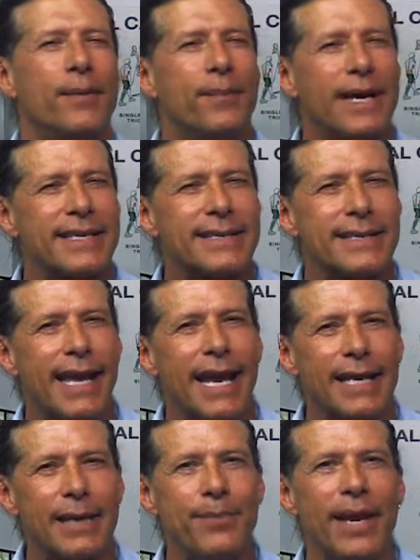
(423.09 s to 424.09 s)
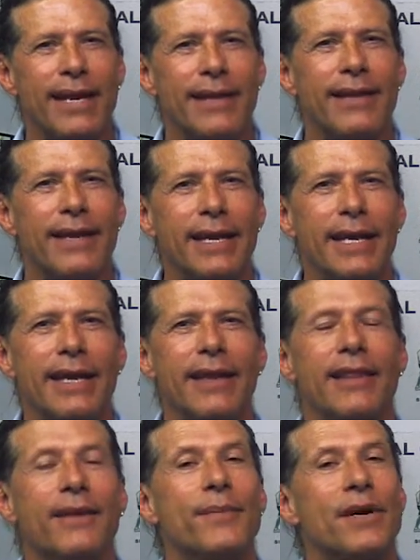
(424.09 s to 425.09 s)
By slightly bending the knee,
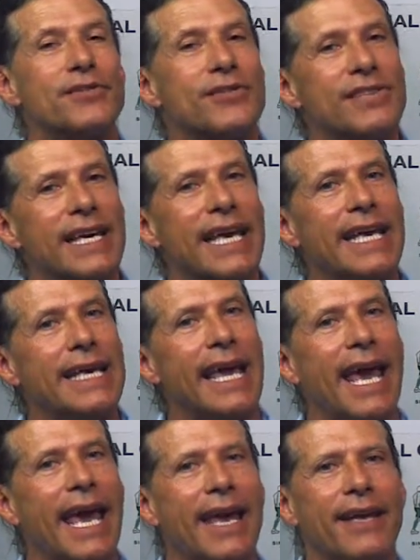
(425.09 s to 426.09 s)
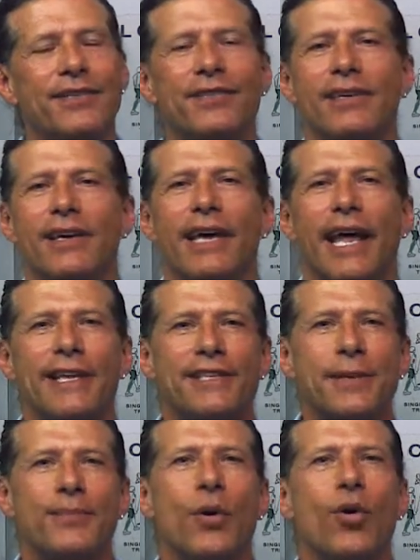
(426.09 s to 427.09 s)
the muscles engage and
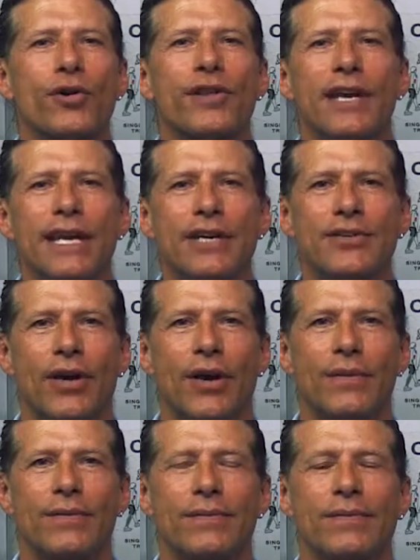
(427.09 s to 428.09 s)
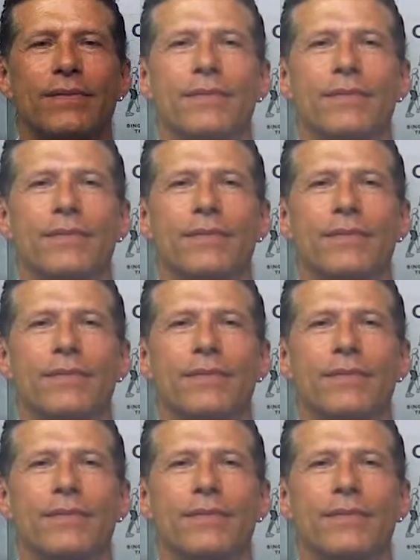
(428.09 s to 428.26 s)
support the knee joint.